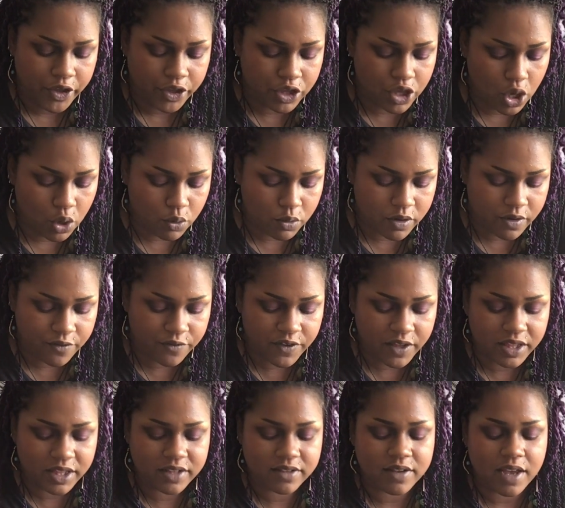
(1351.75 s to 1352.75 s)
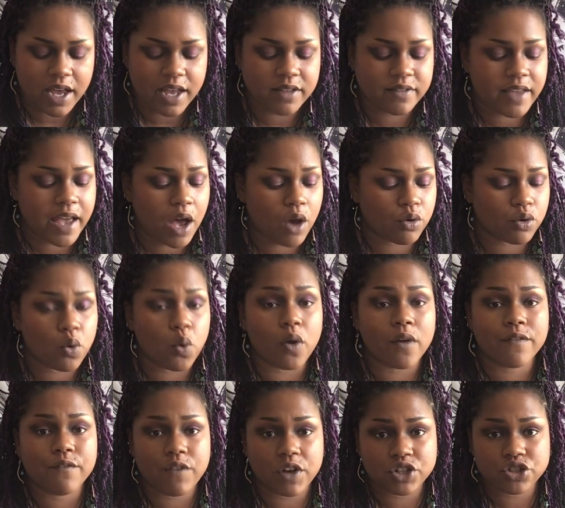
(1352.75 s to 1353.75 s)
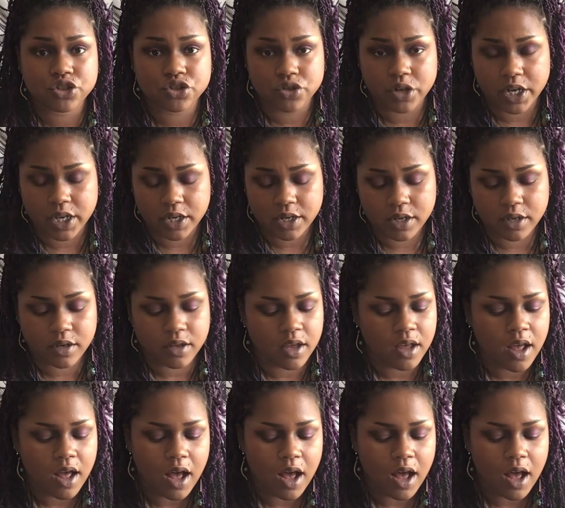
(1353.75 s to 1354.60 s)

Yoke, feeling tied down or frustrated.